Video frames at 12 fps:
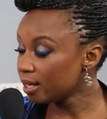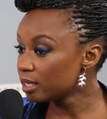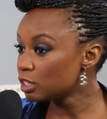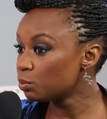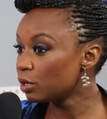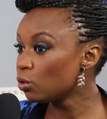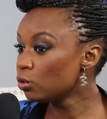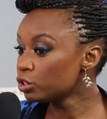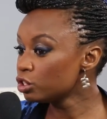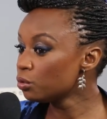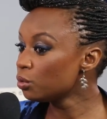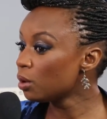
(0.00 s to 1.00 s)
is, but
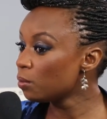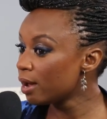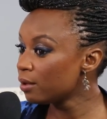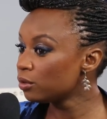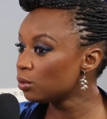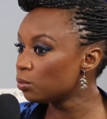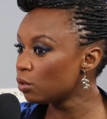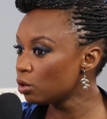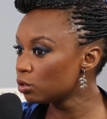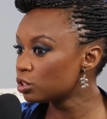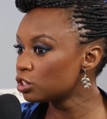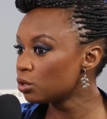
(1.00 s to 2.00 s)
also around the
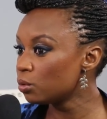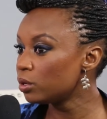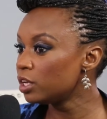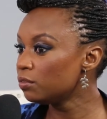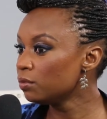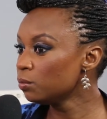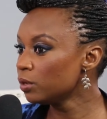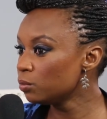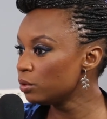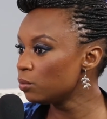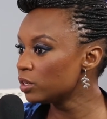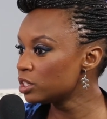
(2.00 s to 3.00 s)
world. So even when
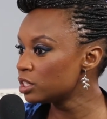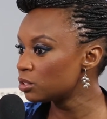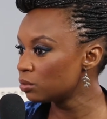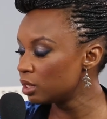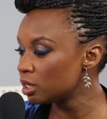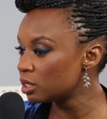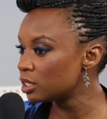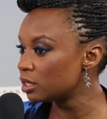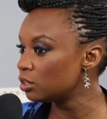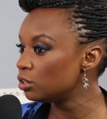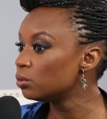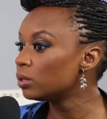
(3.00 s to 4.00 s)
we went to screen it in
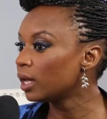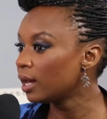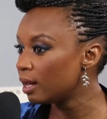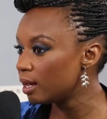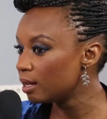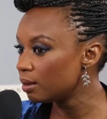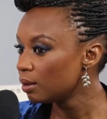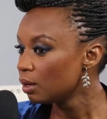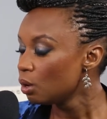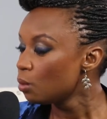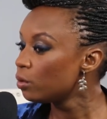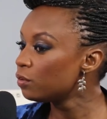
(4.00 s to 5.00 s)
the UK,
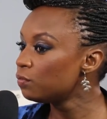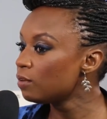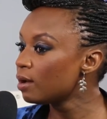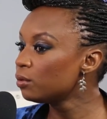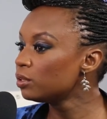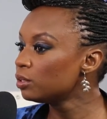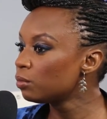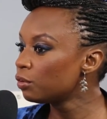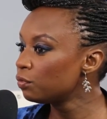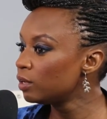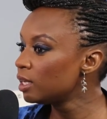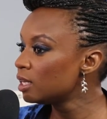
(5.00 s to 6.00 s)
we found that
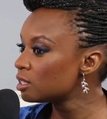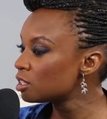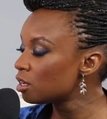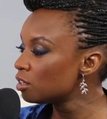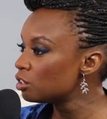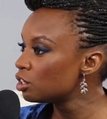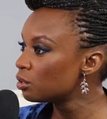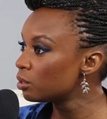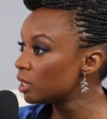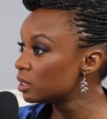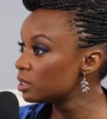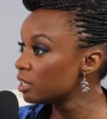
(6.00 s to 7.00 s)
Rafiki has started to
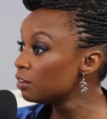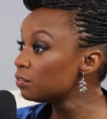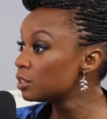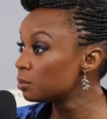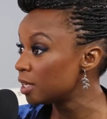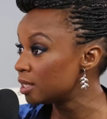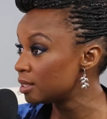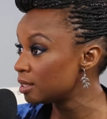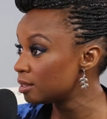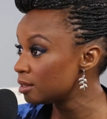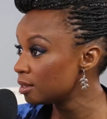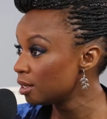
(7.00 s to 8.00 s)
create safe
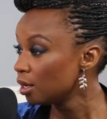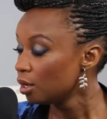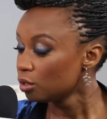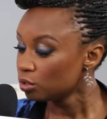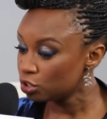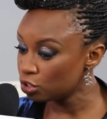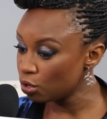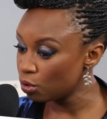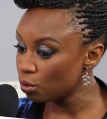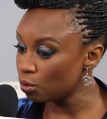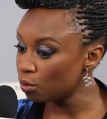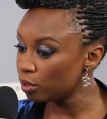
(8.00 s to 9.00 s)
spaces.
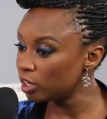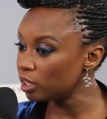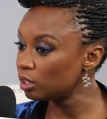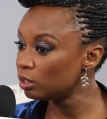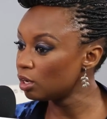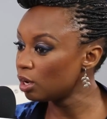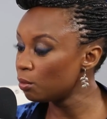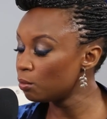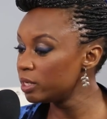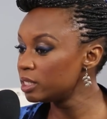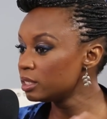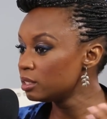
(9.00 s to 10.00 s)
So in a
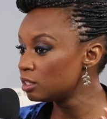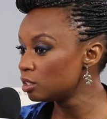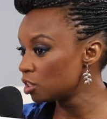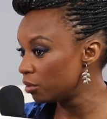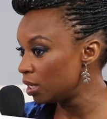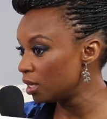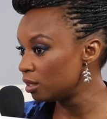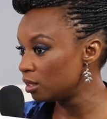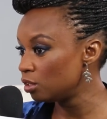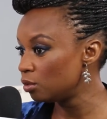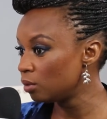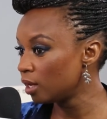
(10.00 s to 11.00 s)
recent screening in
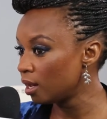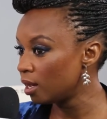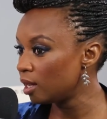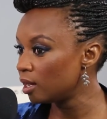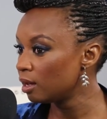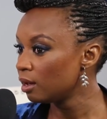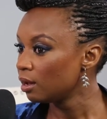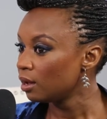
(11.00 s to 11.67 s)
the UK,